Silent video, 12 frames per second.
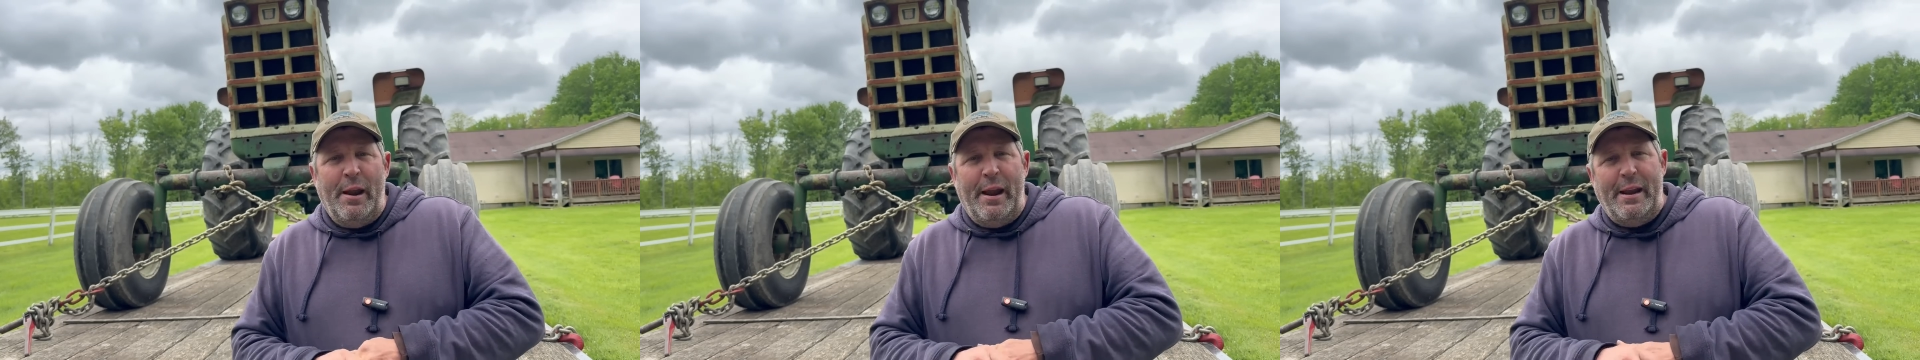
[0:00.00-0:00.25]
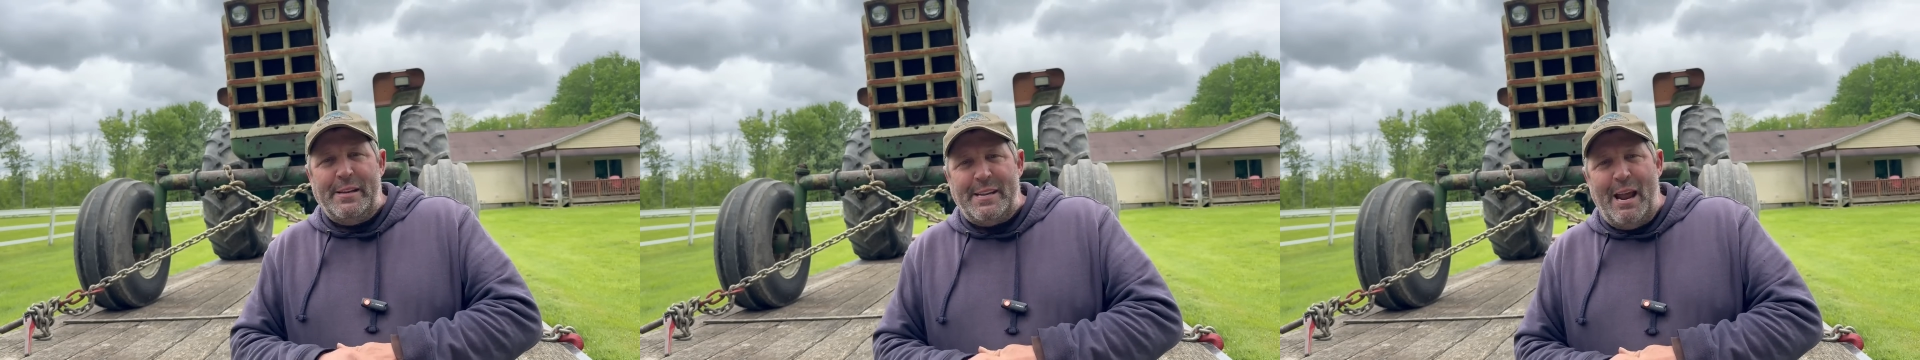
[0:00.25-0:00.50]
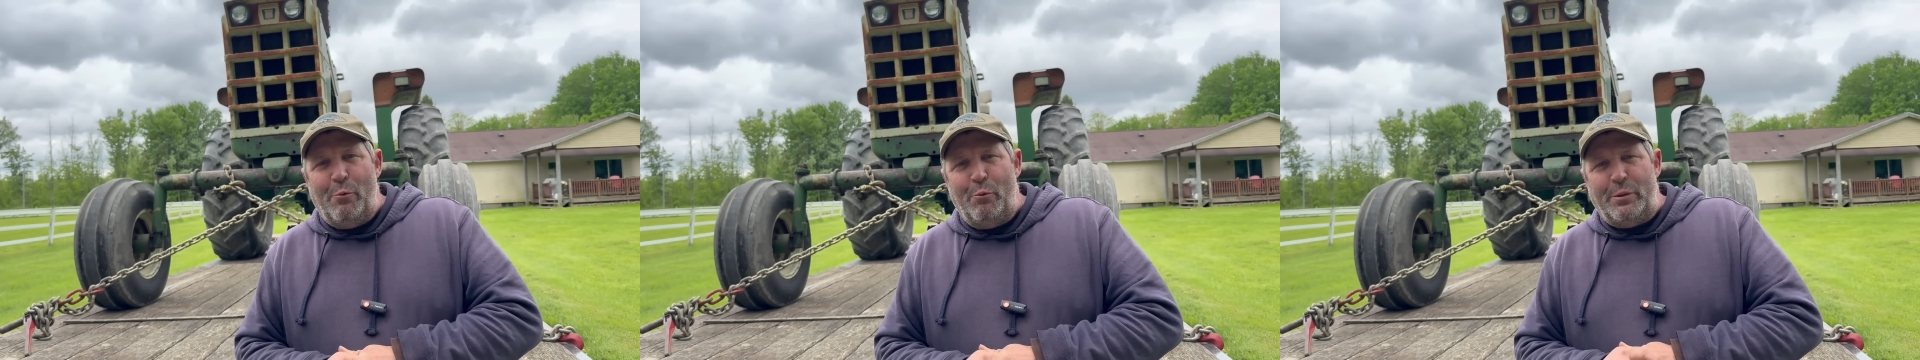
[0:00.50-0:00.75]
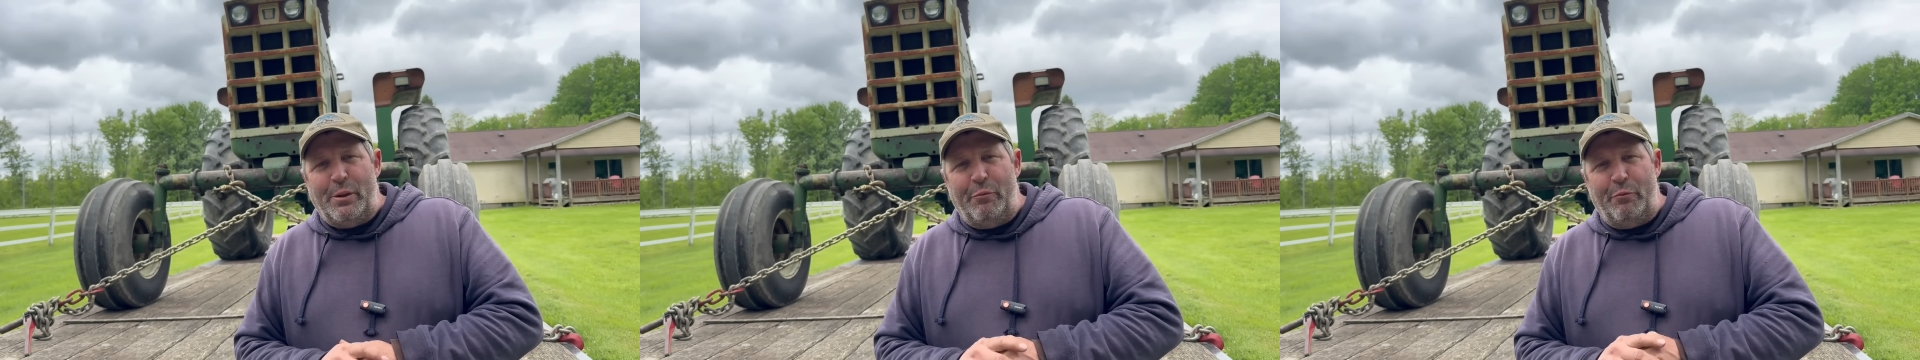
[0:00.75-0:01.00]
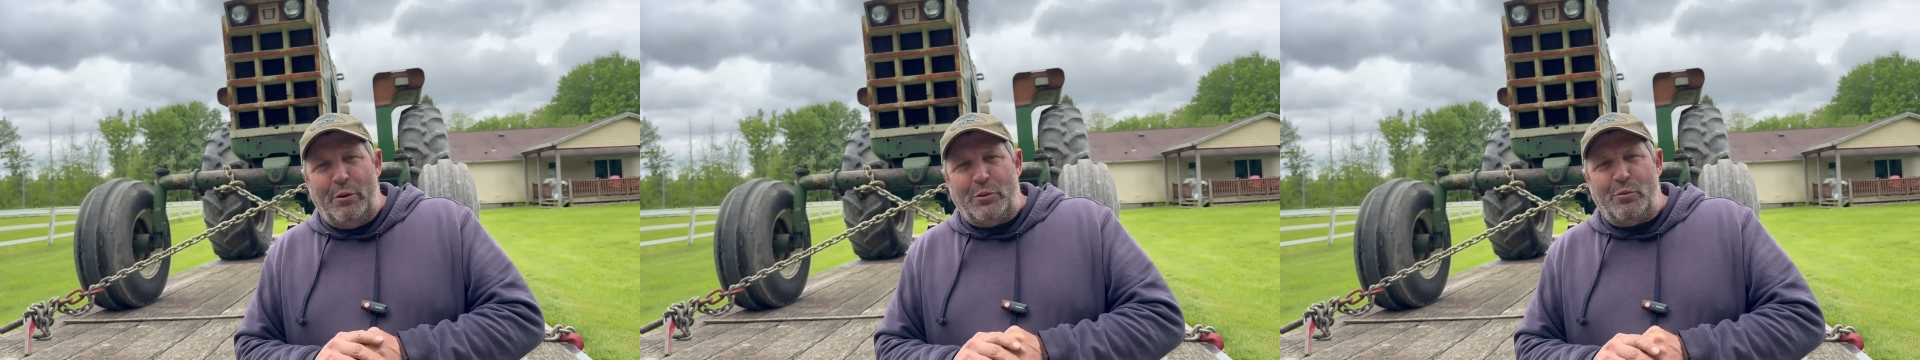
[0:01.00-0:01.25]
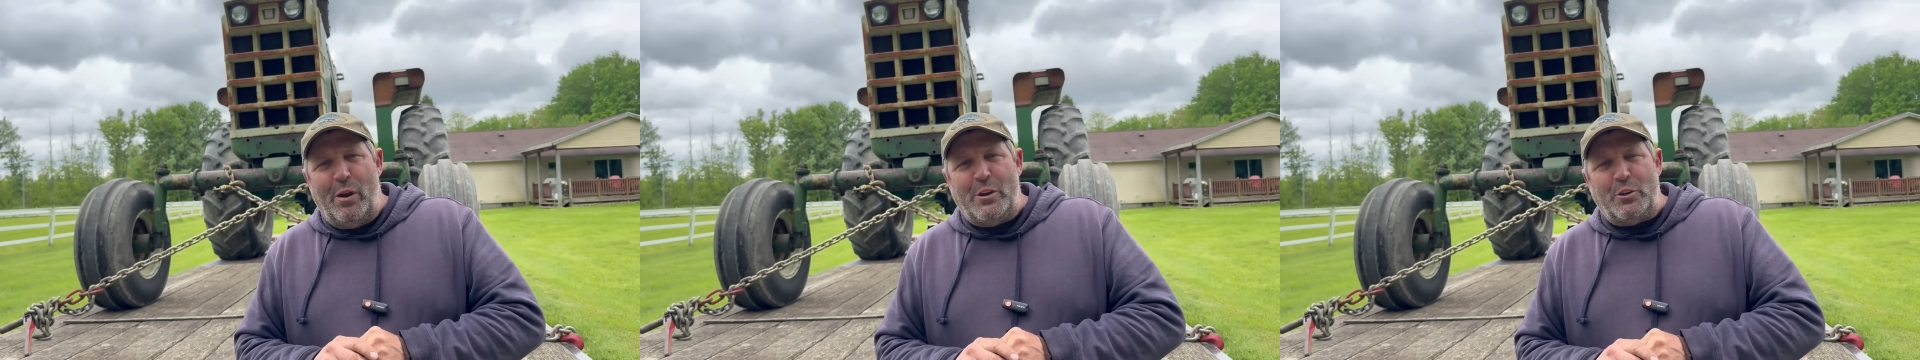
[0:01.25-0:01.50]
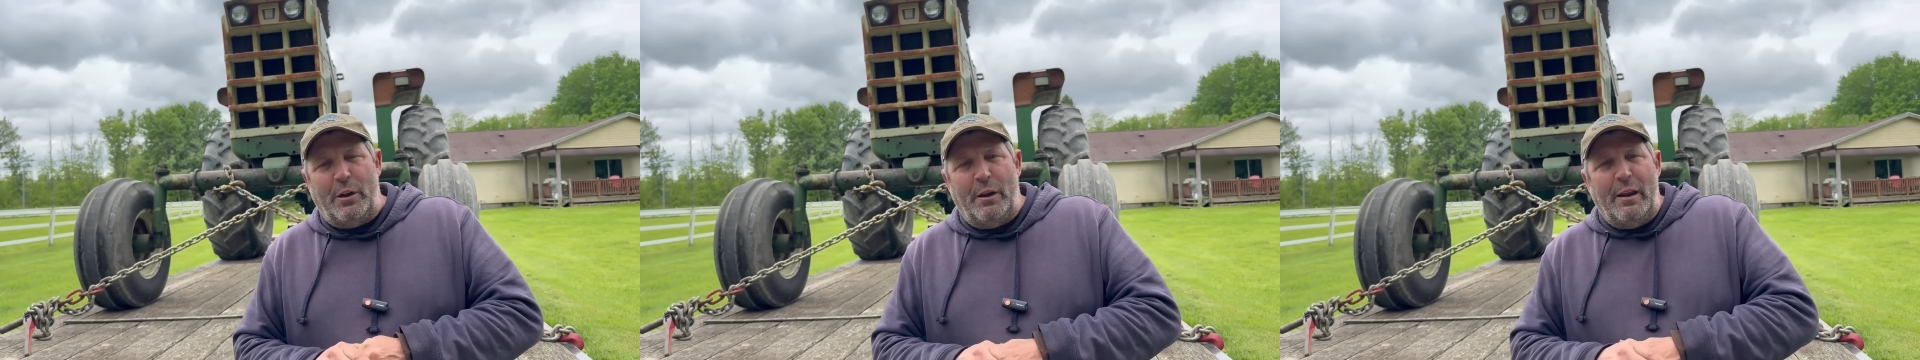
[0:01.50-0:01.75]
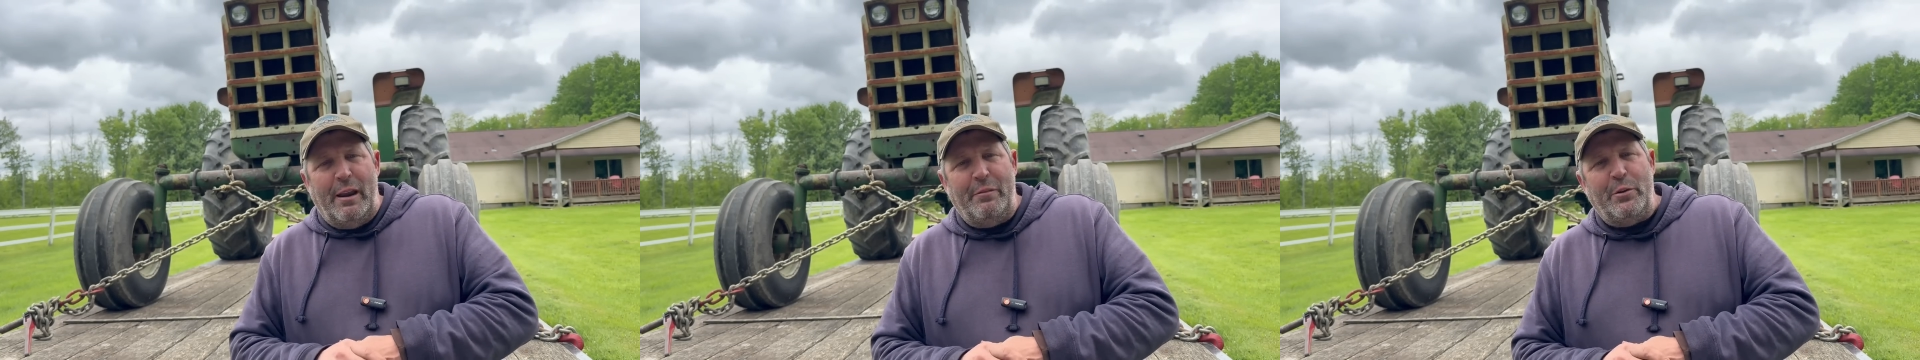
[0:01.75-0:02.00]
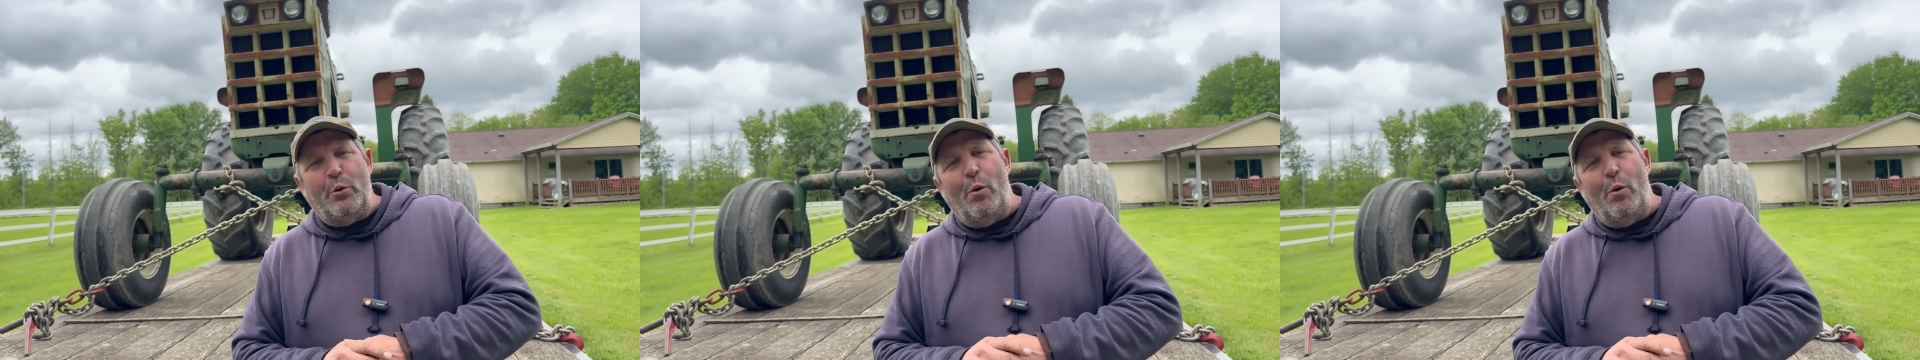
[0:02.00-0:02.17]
And it's not worth the frustration. If you